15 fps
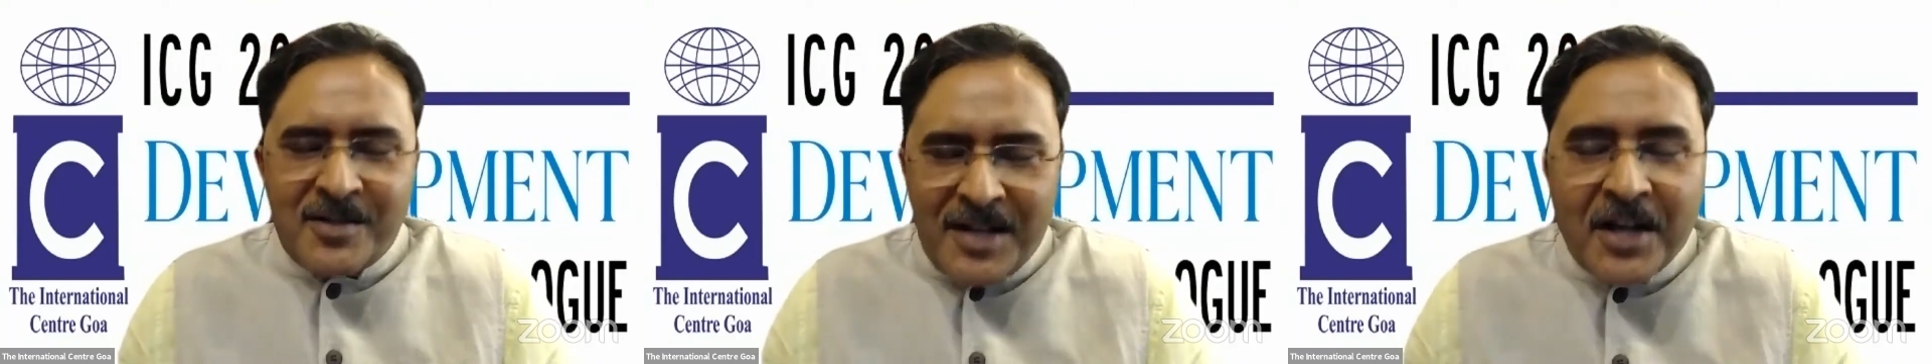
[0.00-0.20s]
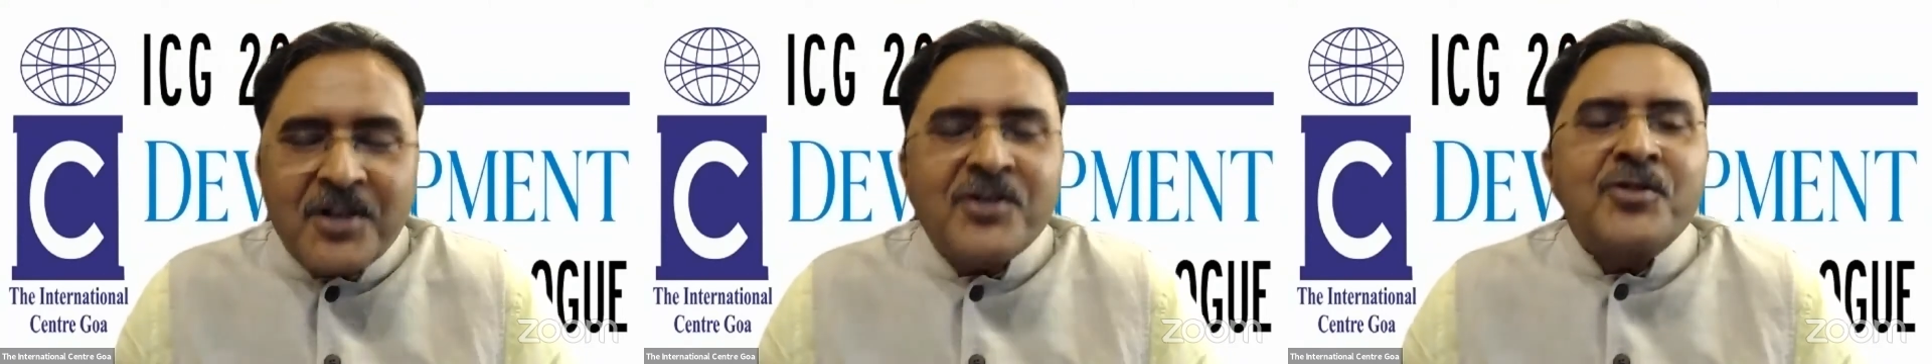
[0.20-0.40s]

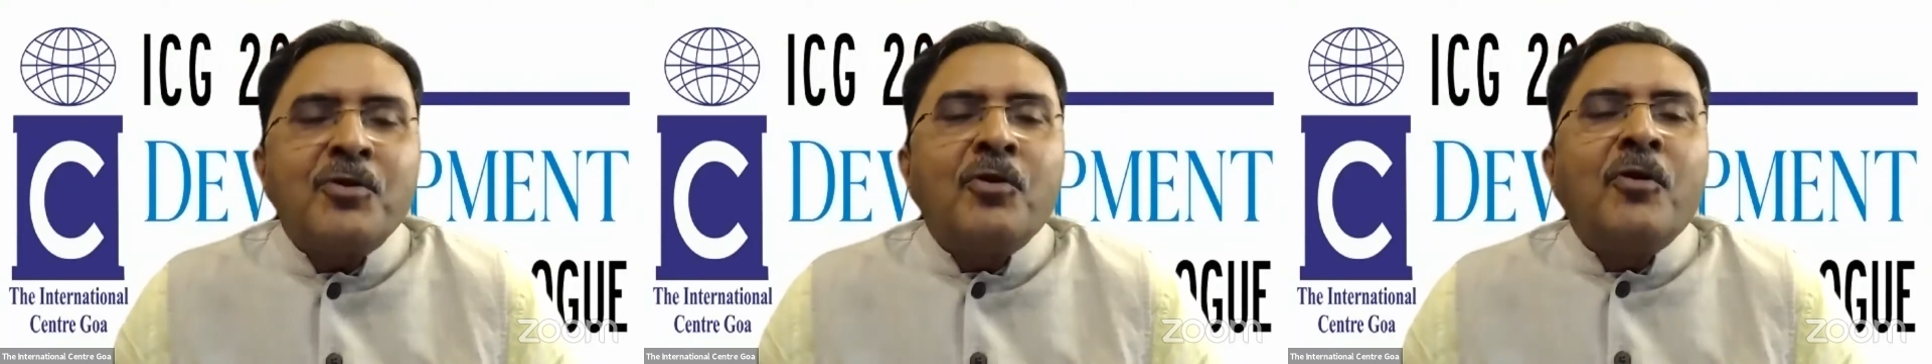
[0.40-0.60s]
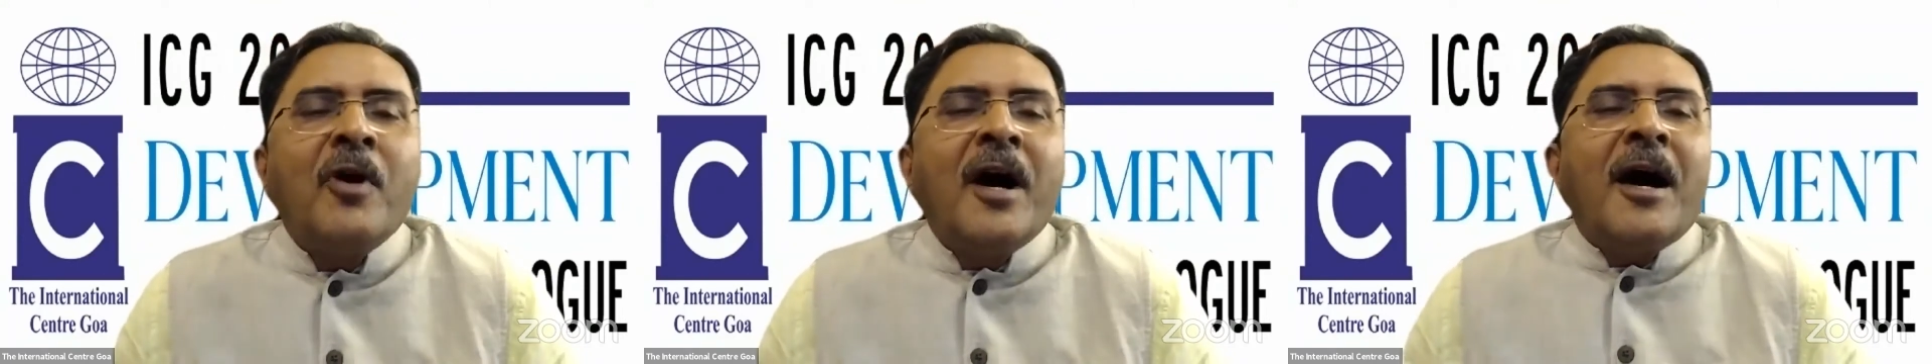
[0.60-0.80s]
stage
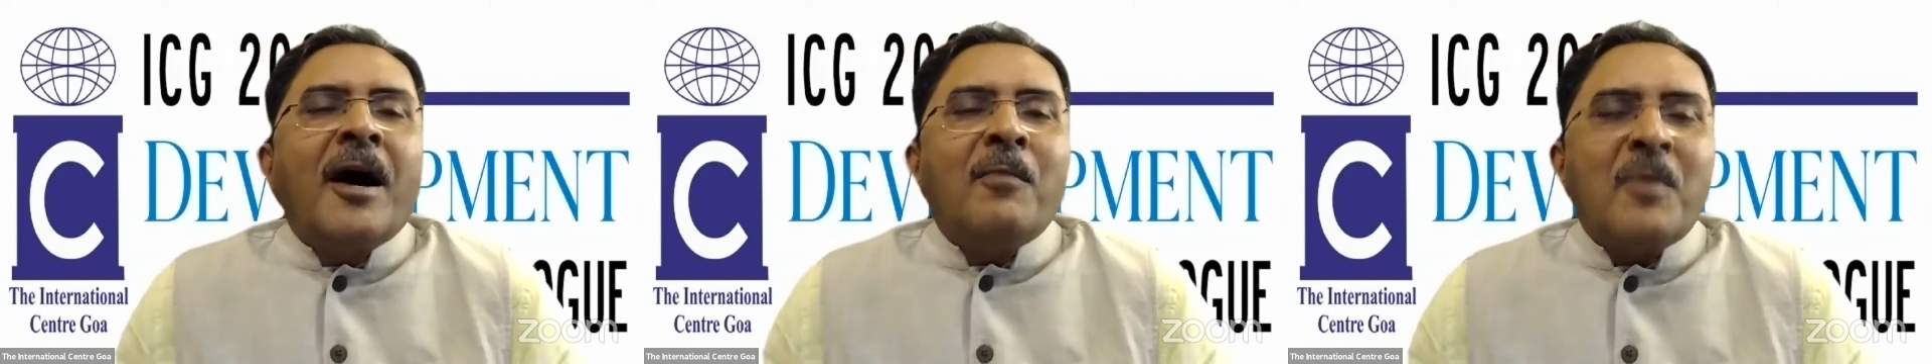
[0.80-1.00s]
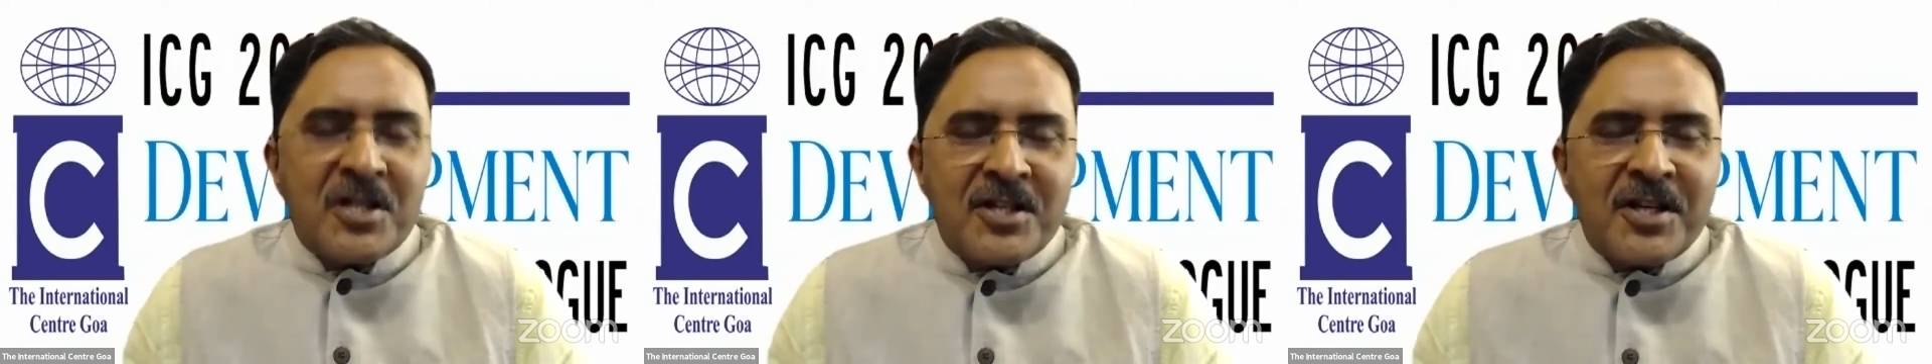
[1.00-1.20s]
to
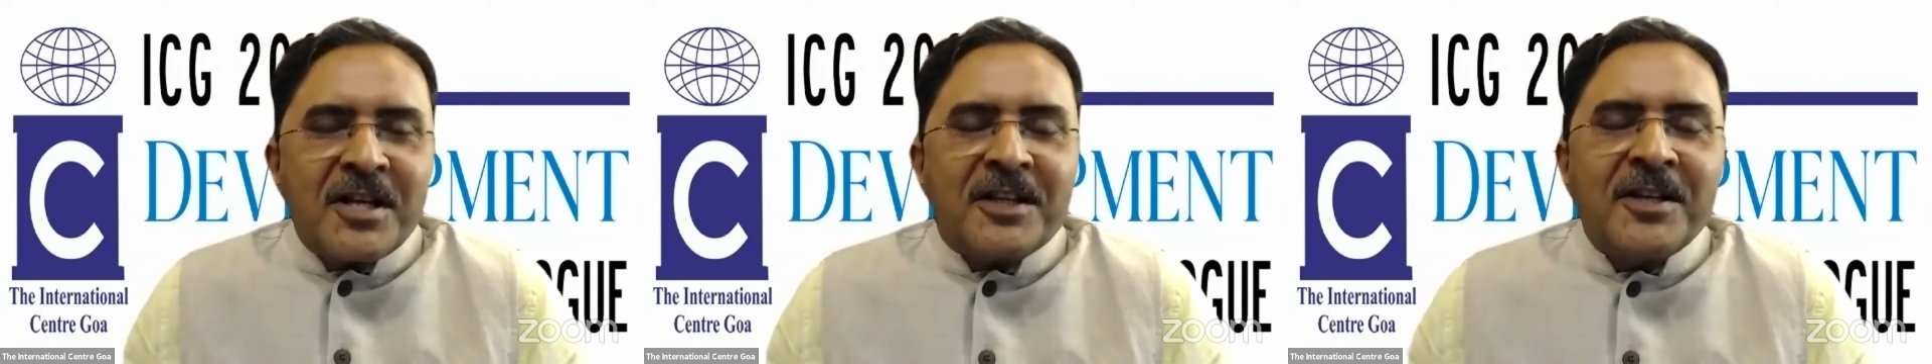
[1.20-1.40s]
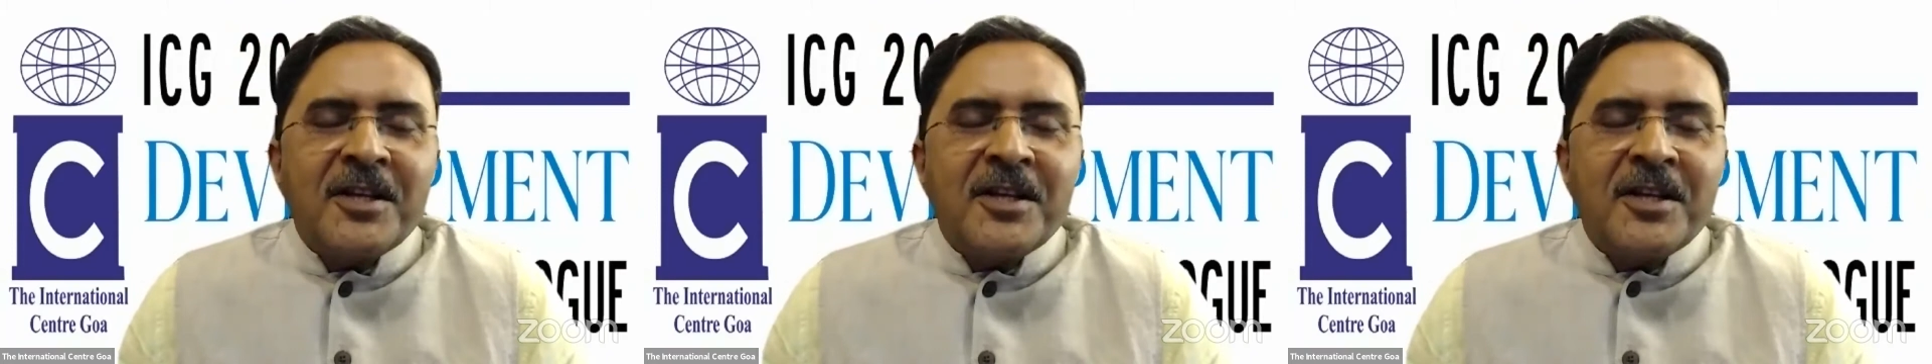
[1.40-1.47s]
Mr.